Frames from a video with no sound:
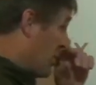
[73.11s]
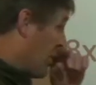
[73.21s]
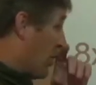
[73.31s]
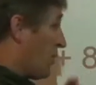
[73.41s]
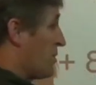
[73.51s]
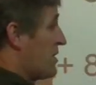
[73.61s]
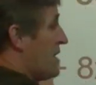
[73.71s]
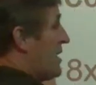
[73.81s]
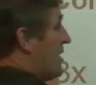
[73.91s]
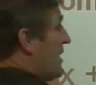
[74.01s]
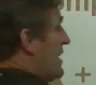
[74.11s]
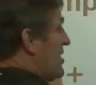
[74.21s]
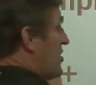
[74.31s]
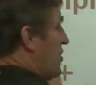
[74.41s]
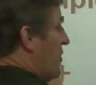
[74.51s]
So
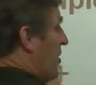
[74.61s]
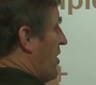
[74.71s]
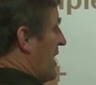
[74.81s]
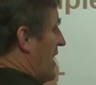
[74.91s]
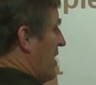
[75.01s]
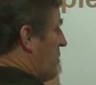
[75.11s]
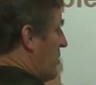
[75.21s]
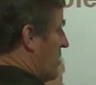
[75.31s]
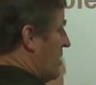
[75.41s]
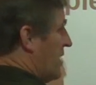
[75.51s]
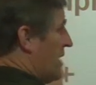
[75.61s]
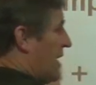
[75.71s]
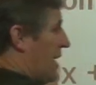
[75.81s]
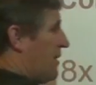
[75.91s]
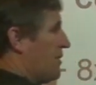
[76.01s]
these two are equal
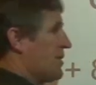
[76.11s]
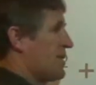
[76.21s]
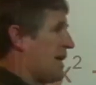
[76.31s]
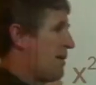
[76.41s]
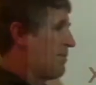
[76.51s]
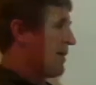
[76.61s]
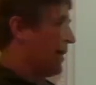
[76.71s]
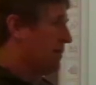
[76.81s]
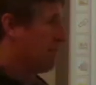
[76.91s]
and they're the same thing.